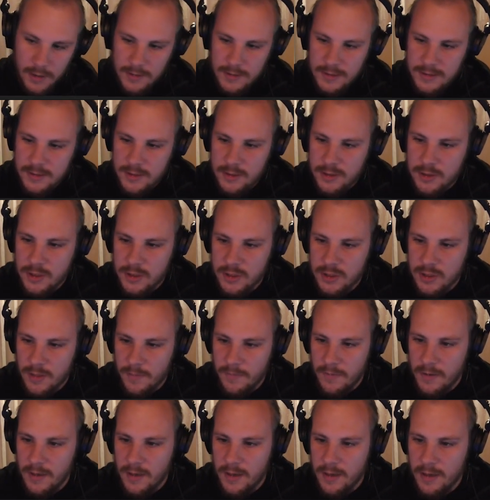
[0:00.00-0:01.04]
This is just
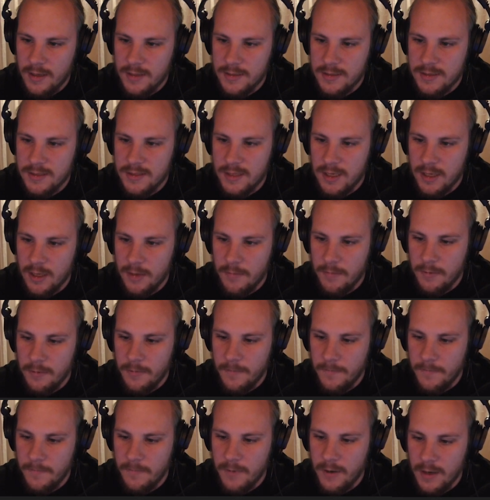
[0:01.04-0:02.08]
something I can set up
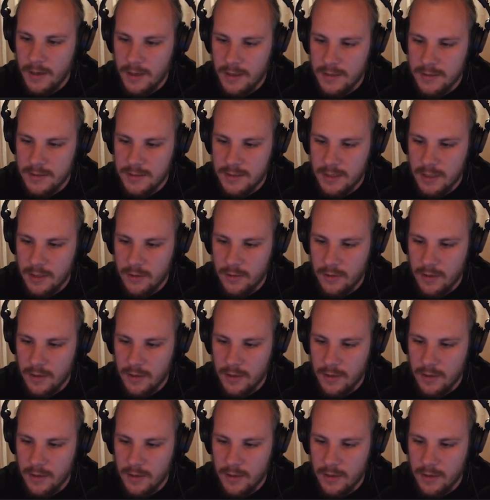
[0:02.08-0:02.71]
where I can say,